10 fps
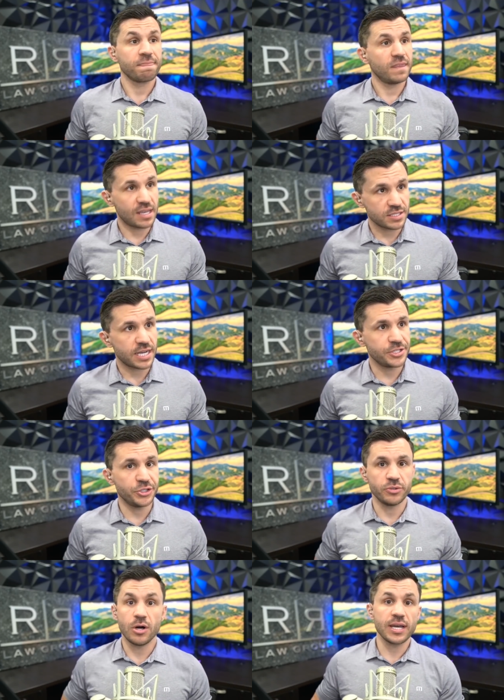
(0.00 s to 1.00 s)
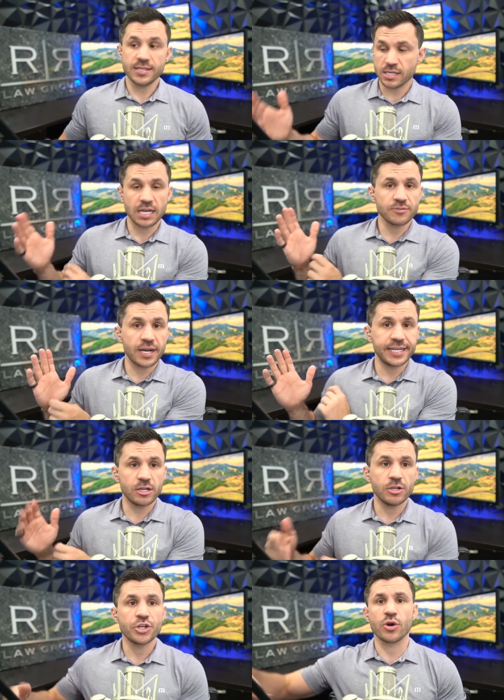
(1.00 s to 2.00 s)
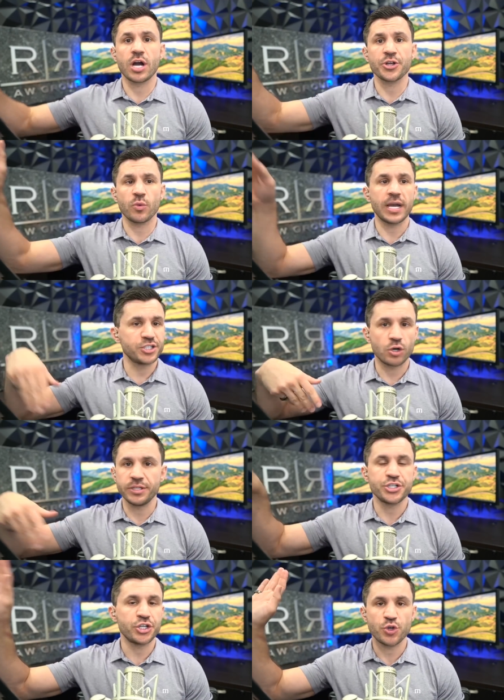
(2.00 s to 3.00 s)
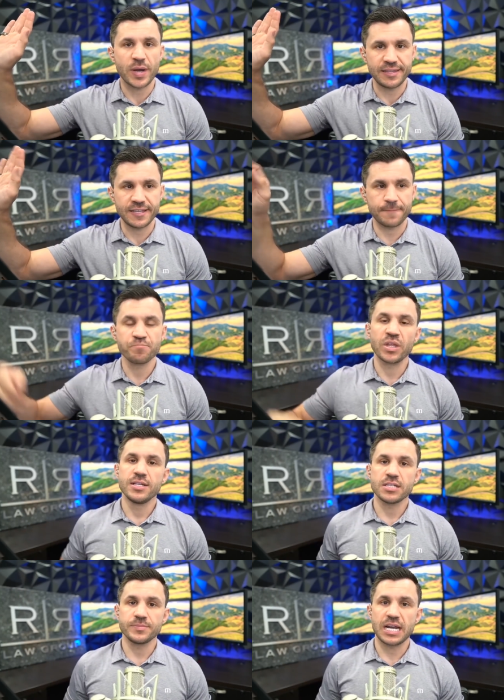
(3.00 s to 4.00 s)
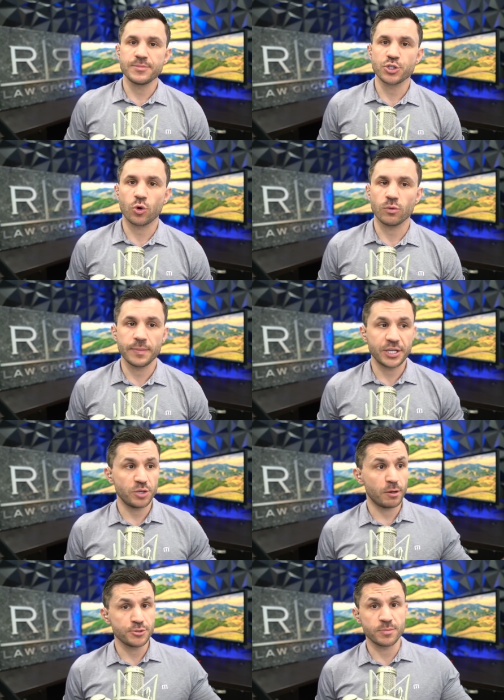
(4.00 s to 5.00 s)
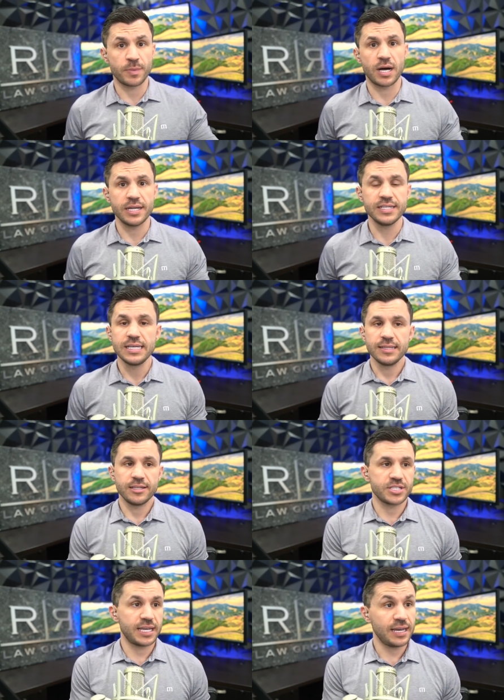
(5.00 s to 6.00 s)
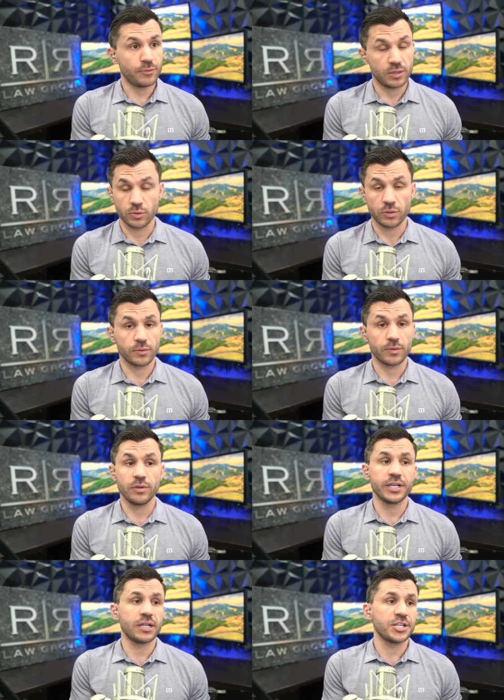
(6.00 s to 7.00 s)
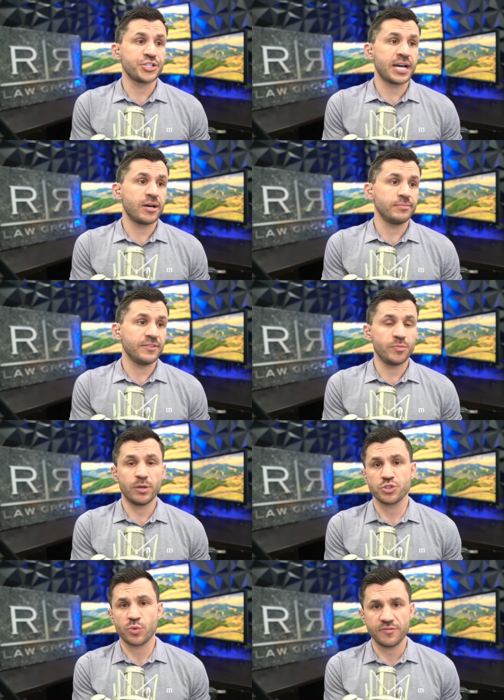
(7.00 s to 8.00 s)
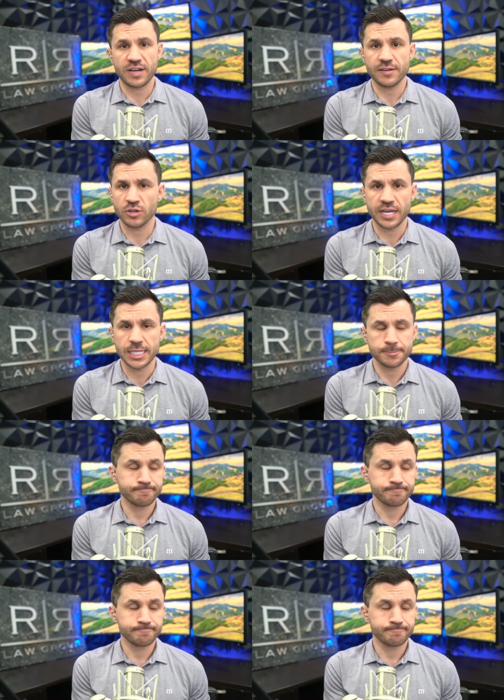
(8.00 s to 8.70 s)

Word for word: Yes, I do. Okay, sign right here. You're on your way. Don't need you to do anything. Sometimes a court will make you post a bond. They'll say, hey, well, we're only going to let you out if you post 25 grand.